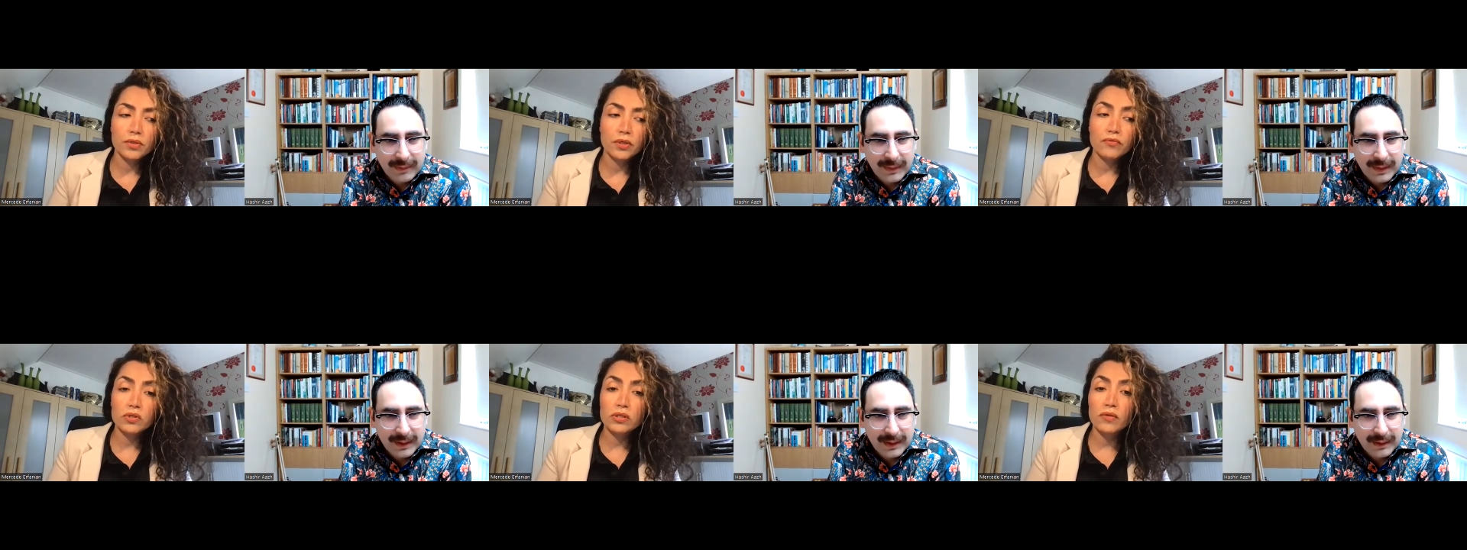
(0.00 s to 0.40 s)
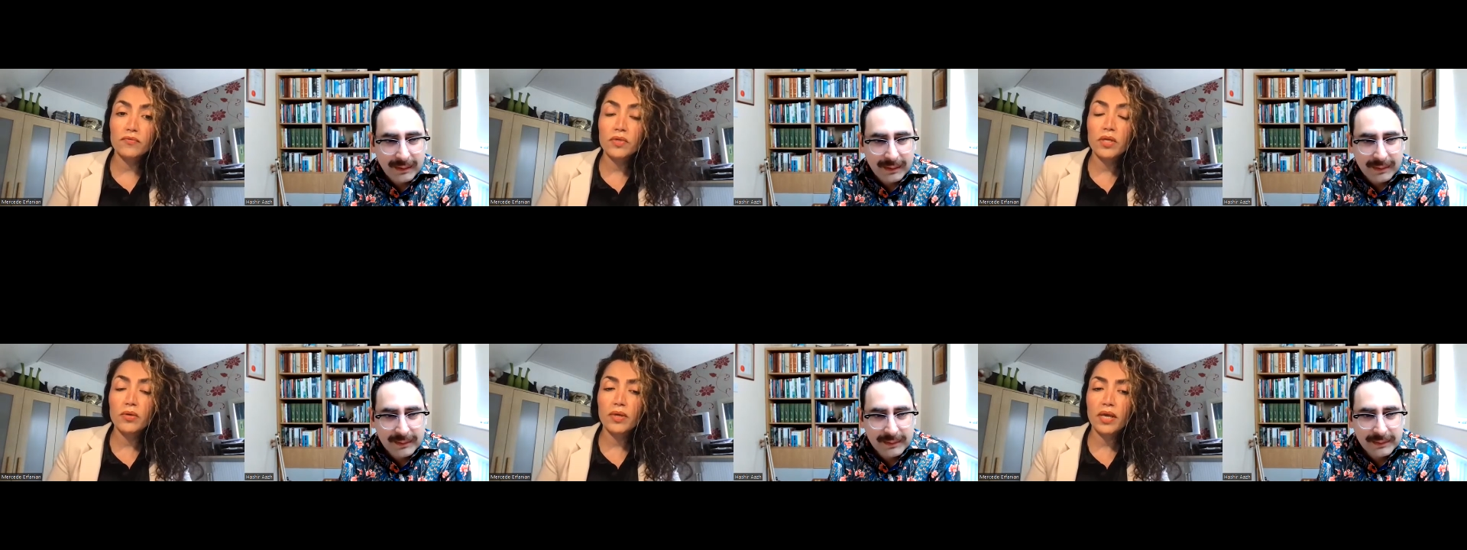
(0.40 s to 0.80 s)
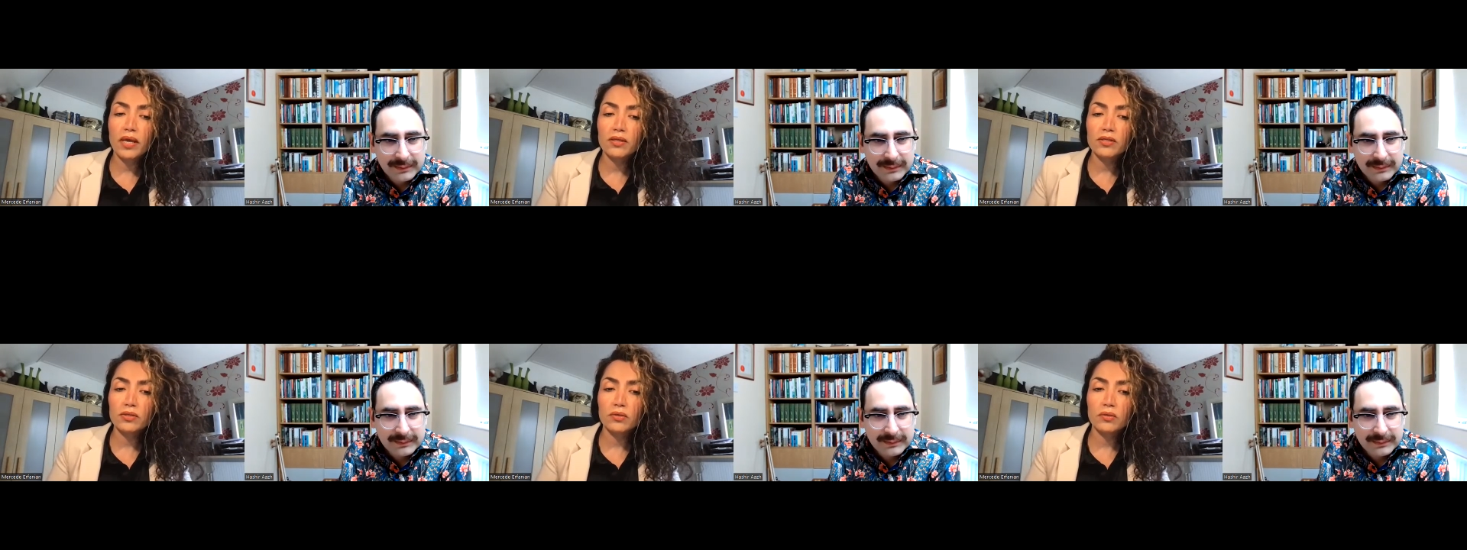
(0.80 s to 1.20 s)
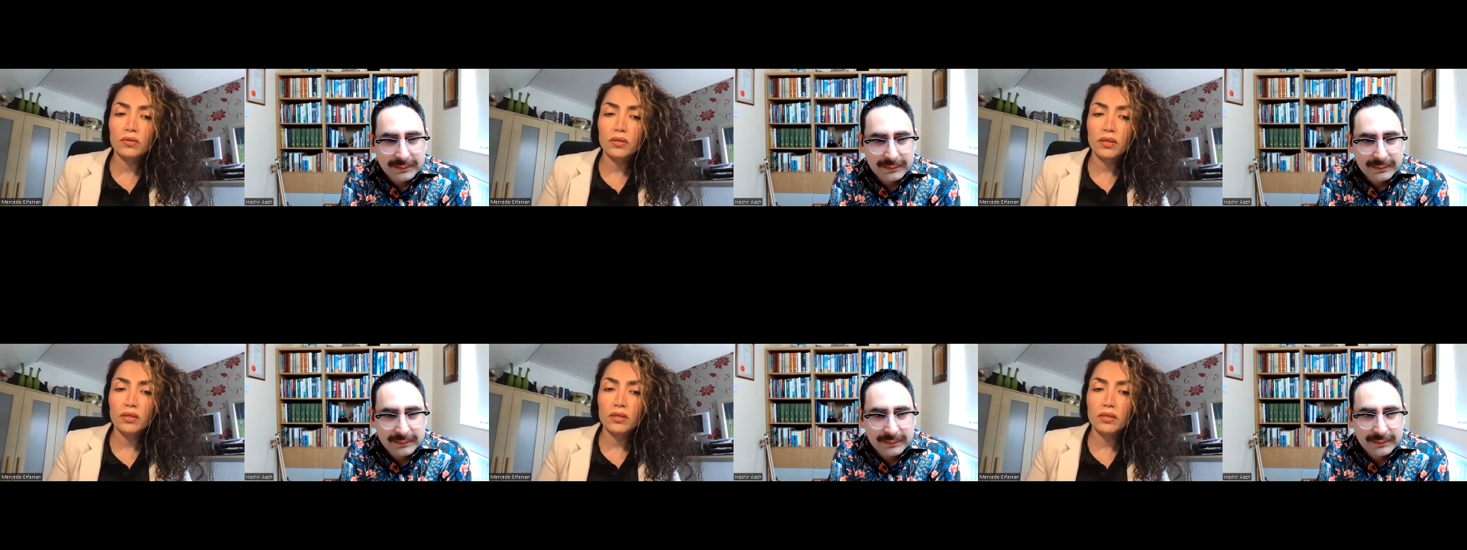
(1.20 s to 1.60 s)
Speaker 1: University of
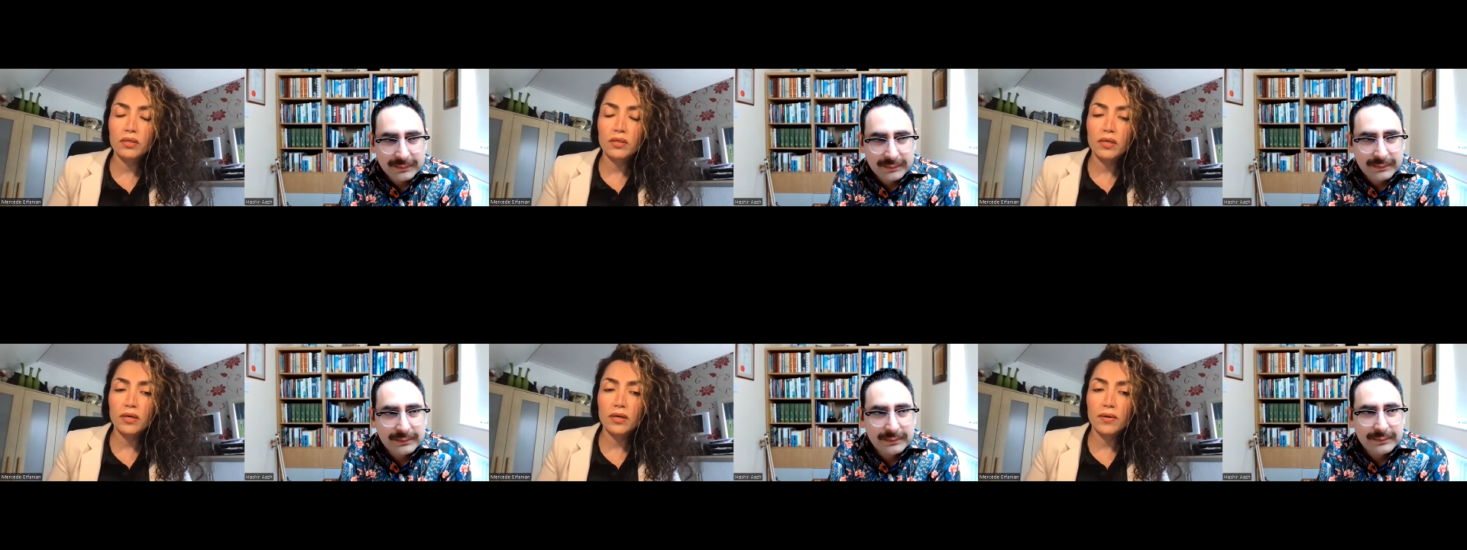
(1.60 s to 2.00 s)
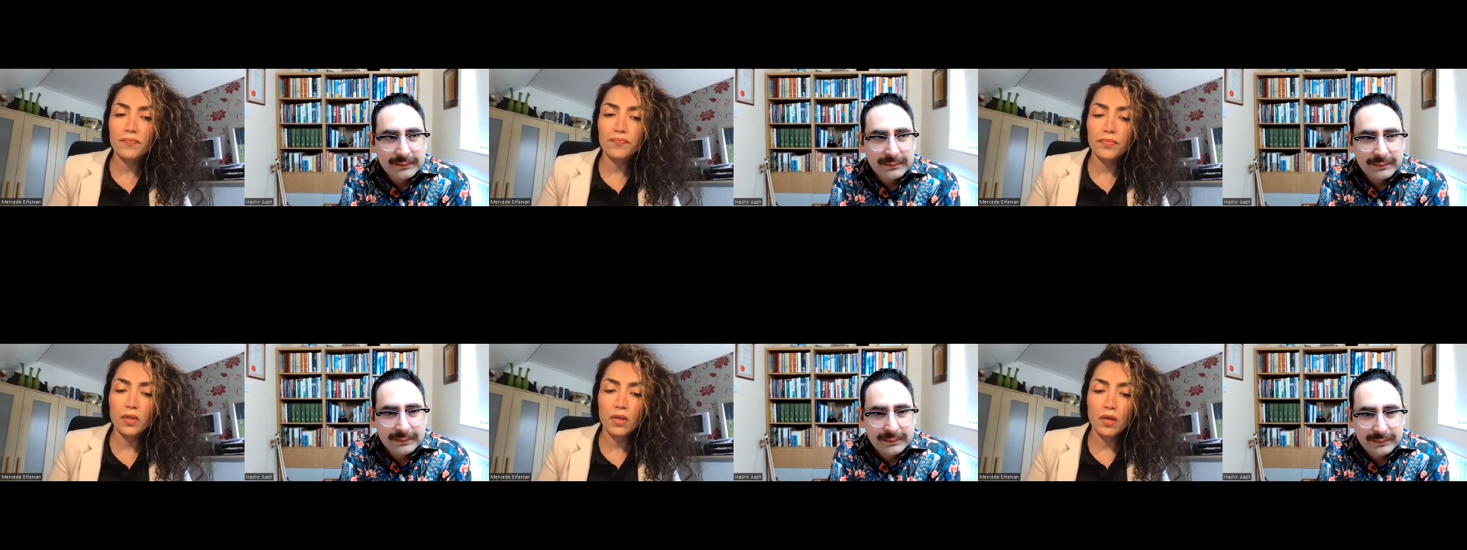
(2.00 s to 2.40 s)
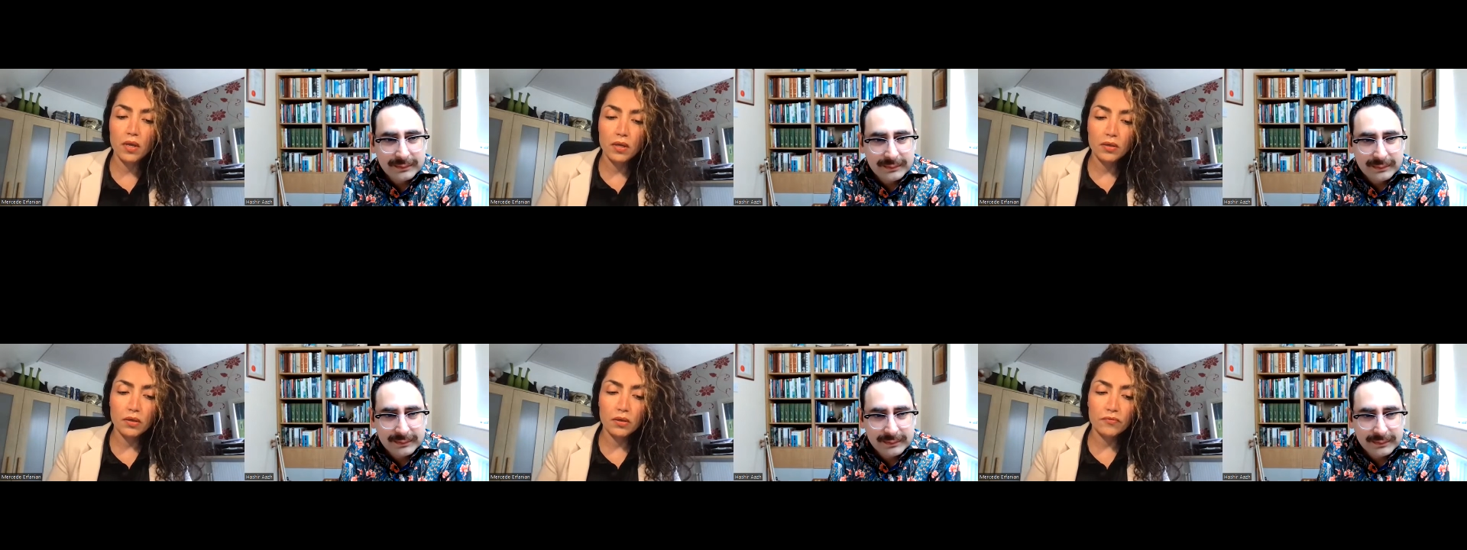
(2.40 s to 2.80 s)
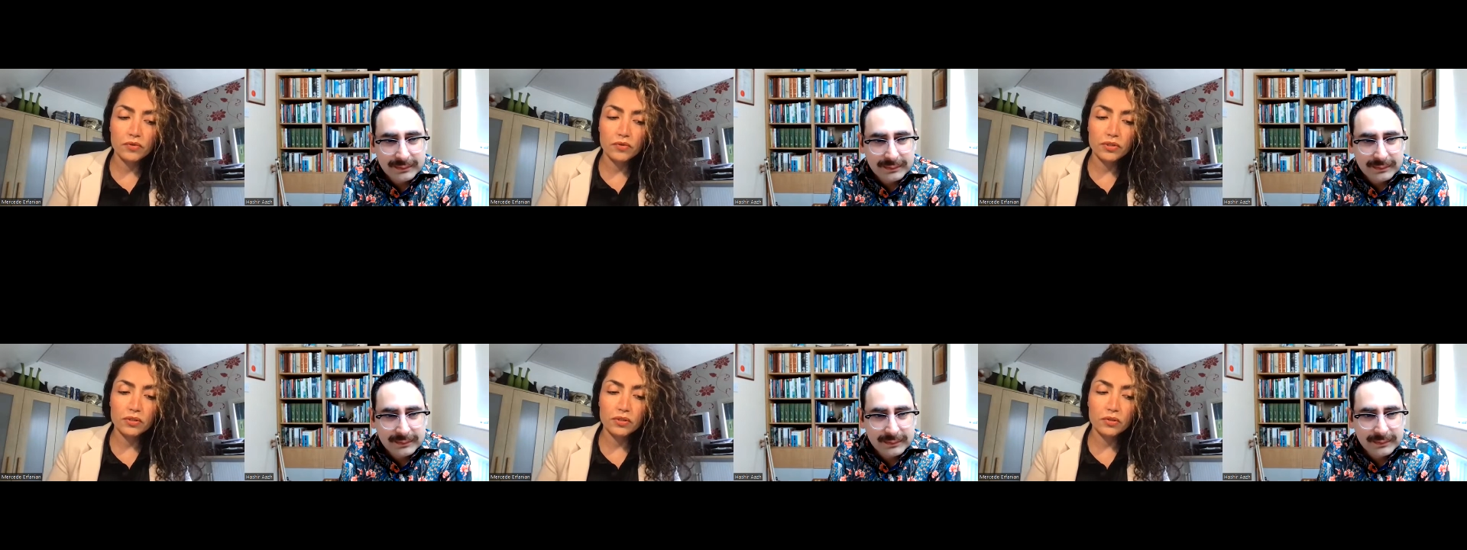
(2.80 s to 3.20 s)
Newcastle and uh,
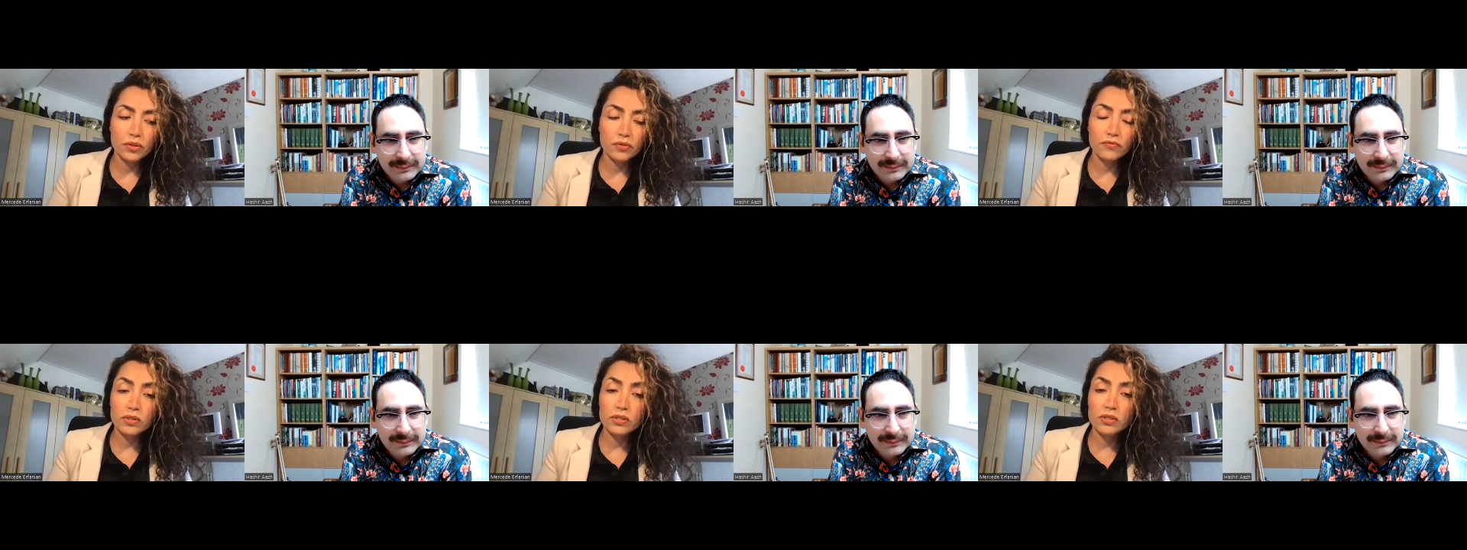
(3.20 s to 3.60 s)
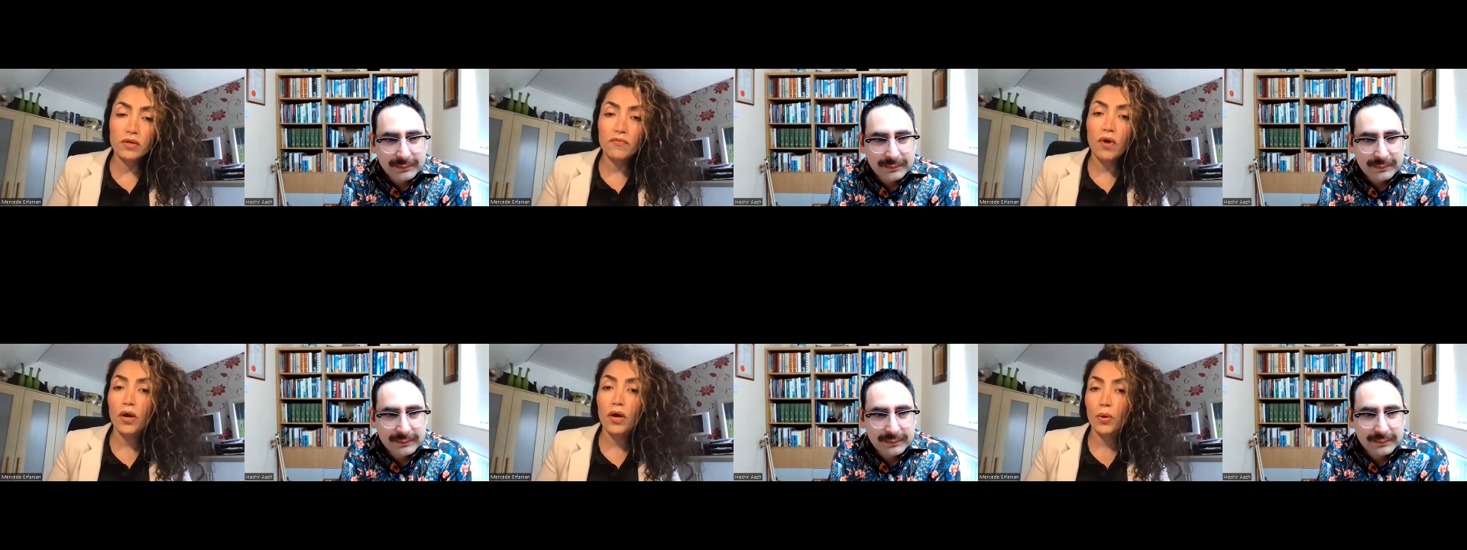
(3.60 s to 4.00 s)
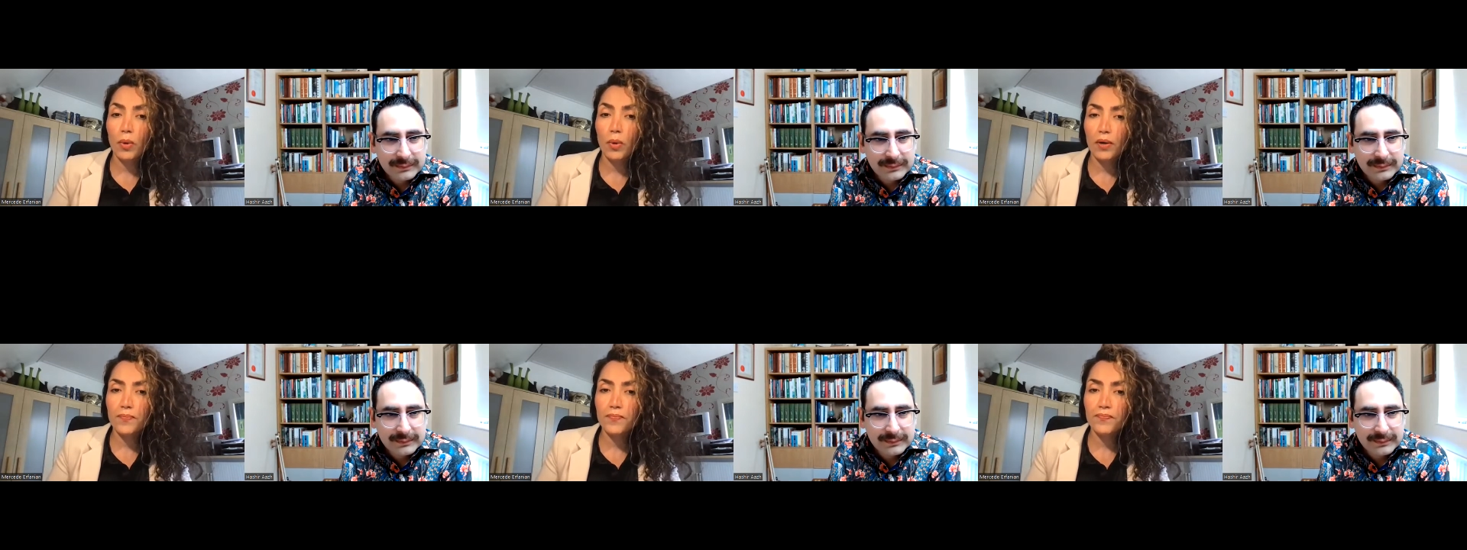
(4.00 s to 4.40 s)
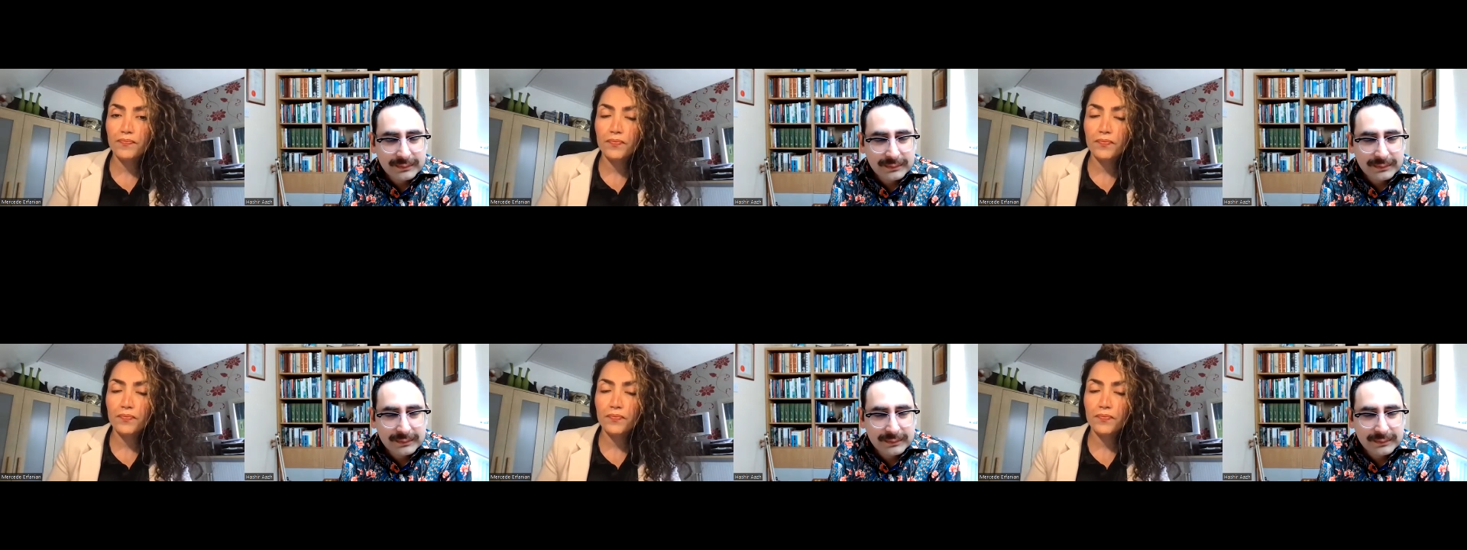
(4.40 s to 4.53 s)
University, University of Iowa.